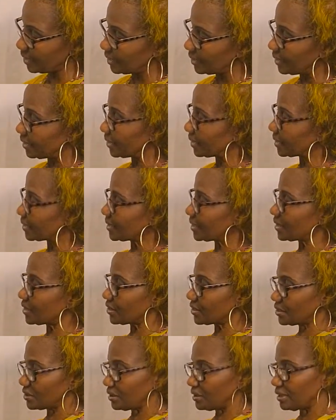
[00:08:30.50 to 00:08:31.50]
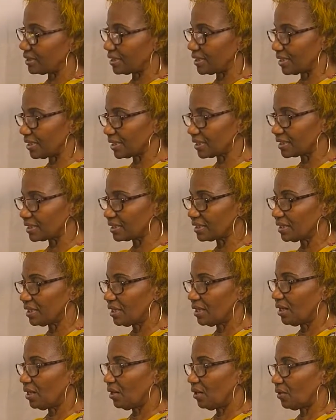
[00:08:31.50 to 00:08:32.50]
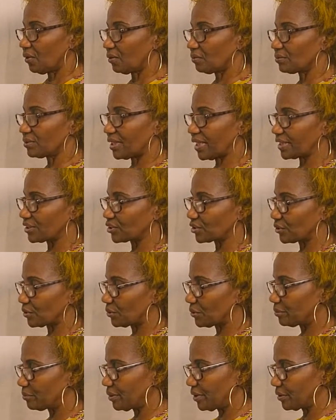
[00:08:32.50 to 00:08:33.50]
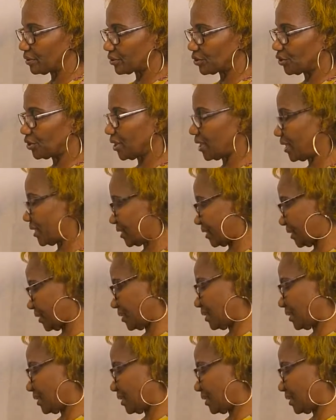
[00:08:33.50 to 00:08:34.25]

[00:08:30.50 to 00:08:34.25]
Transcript: This is the length that's going to be your chest.